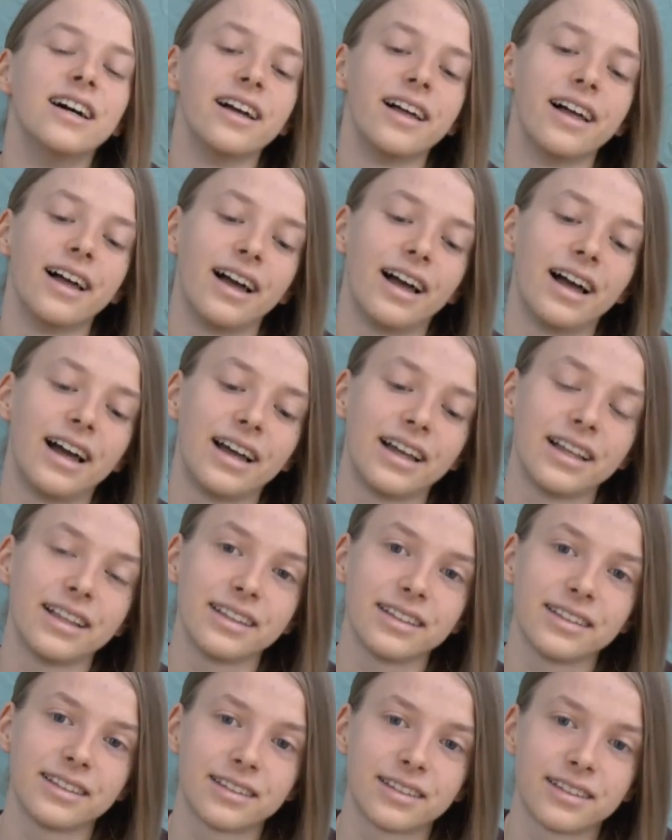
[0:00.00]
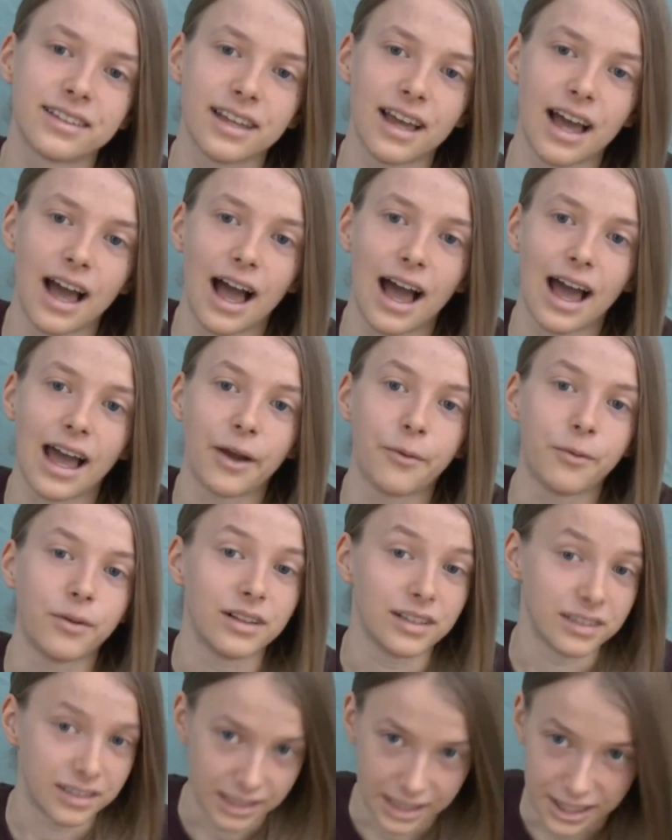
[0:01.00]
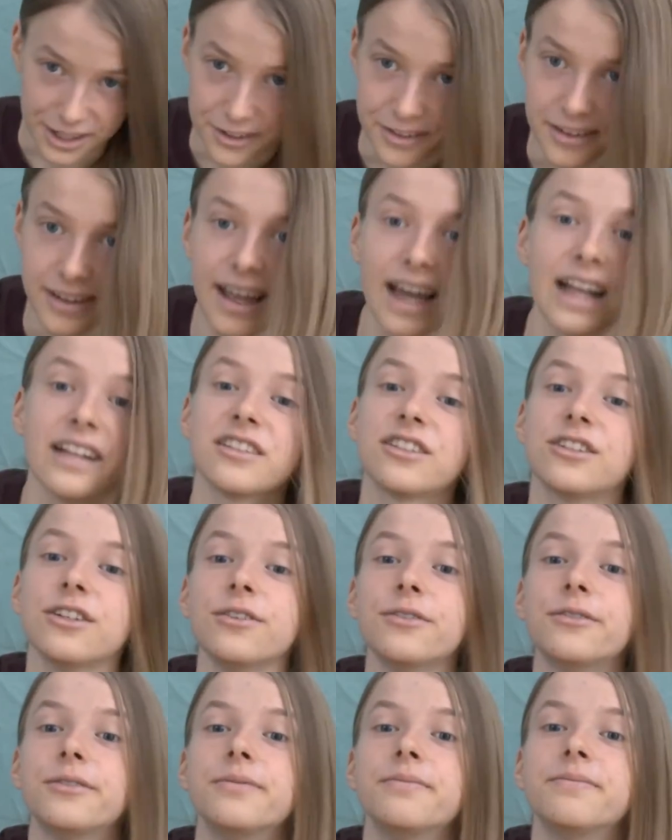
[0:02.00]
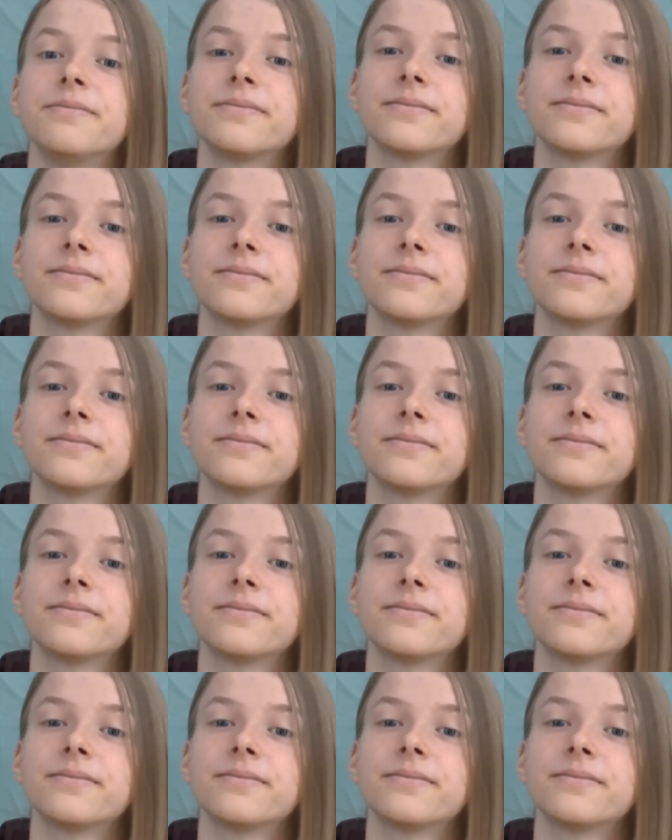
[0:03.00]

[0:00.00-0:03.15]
and I will see you again soon.